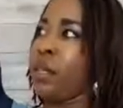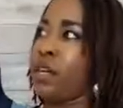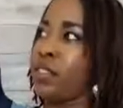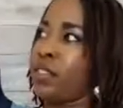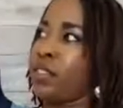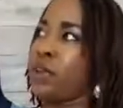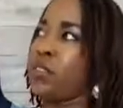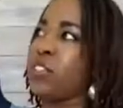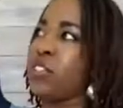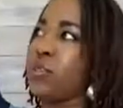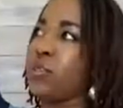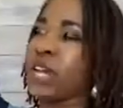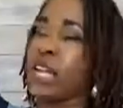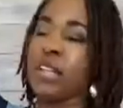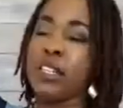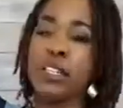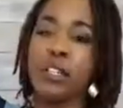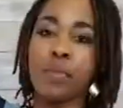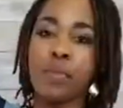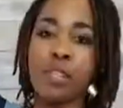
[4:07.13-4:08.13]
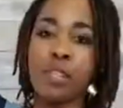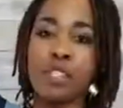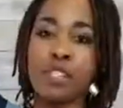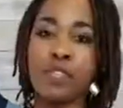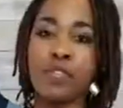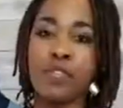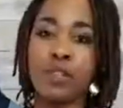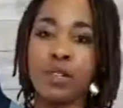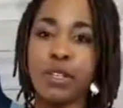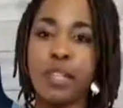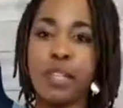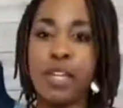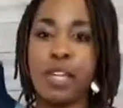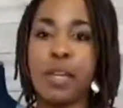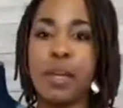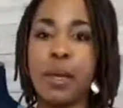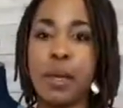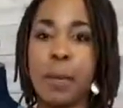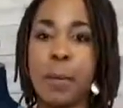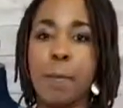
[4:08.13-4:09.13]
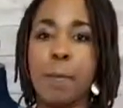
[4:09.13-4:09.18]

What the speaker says: Those are made a little bit differently,